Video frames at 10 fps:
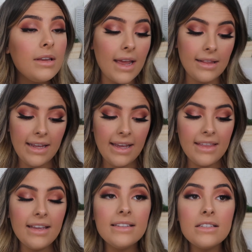yeah, like I
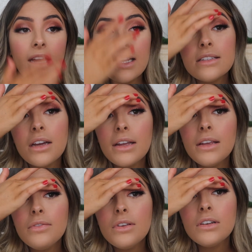think it's nicer
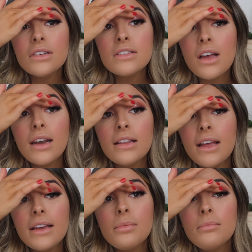if you just kind of
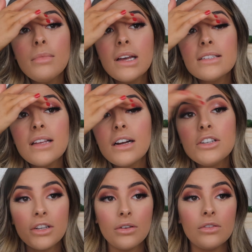like
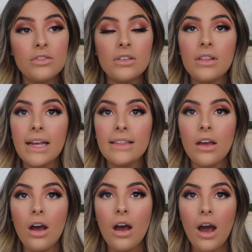massage it onto like
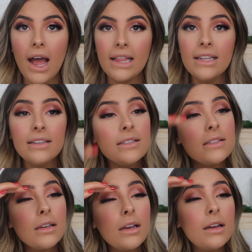the eyelids.